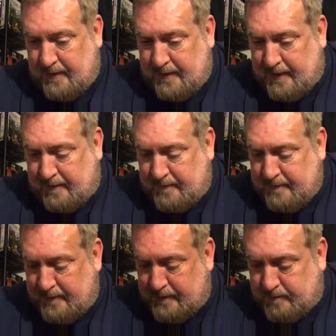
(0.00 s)
Yeah,
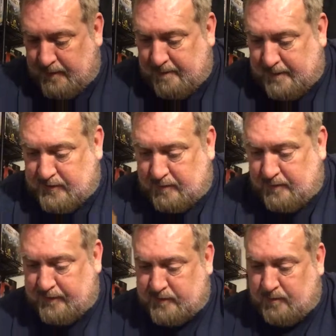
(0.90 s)
that's pretty much it
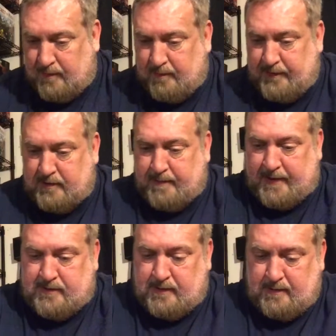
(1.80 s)
with this one, with the
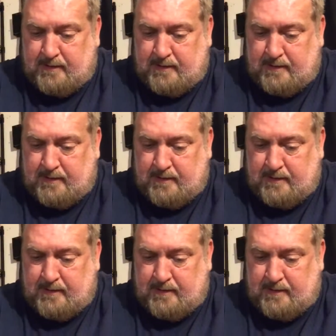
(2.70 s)
expansion.